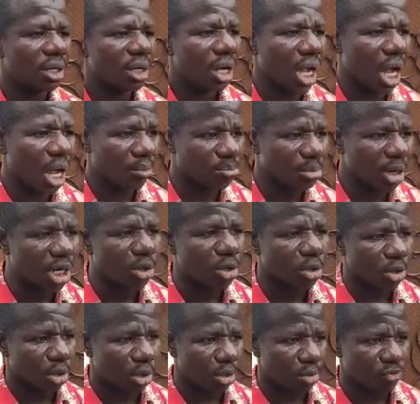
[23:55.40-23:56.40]
and make Cote
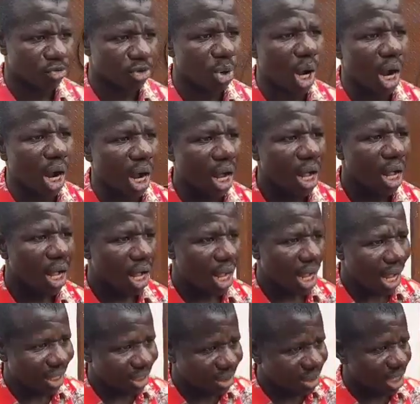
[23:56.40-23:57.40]
d'Ivoire
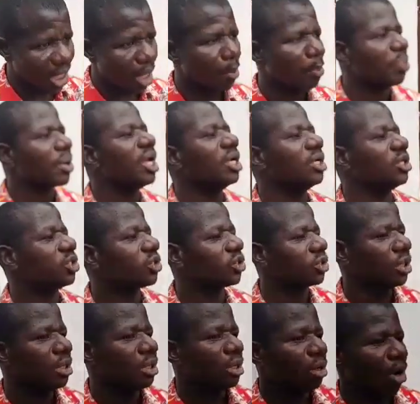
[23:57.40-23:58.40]
as a place
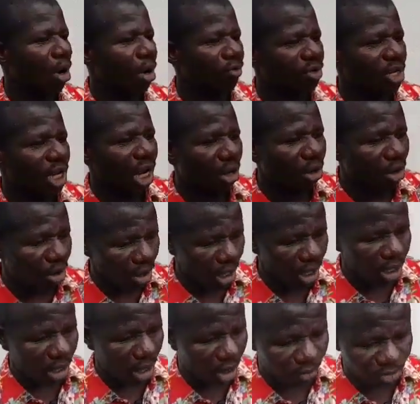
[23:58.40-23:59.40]
of
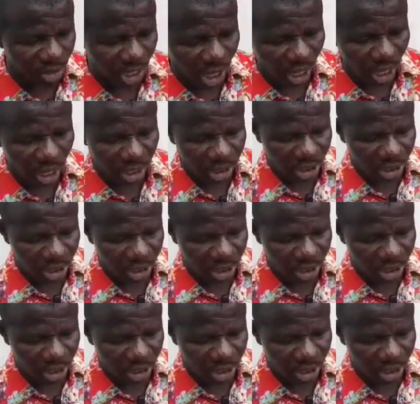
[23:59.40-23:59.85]
their